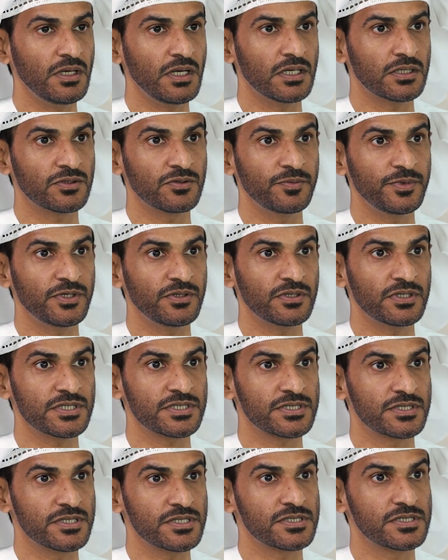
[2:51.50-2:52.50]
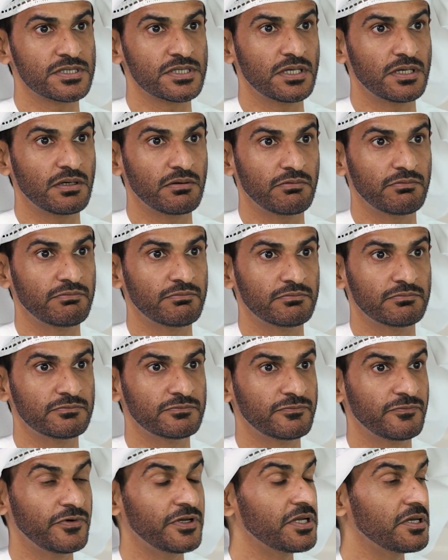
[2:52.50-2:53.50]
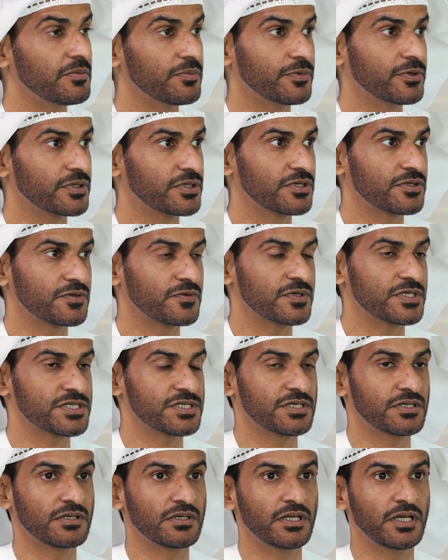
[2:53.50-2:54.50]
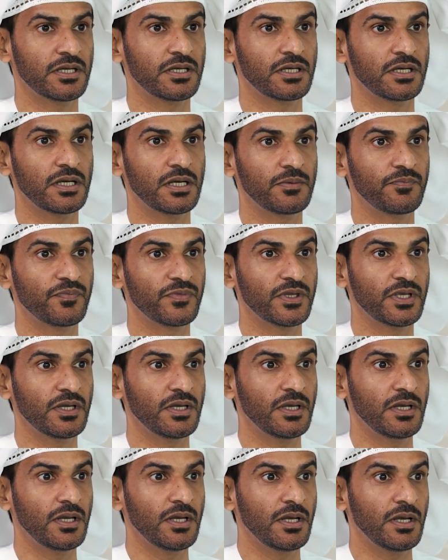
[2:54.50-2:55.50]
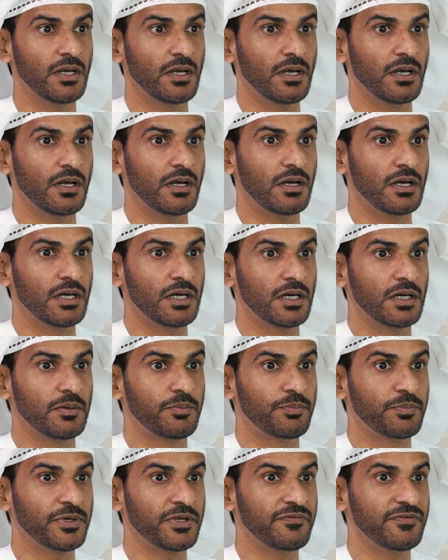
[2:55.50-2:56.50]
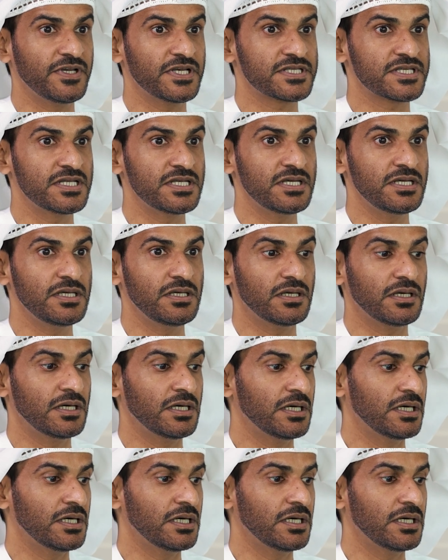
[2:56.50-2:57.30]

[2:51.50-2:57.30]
Yeah, to be honest, this is a very important question. Like previously,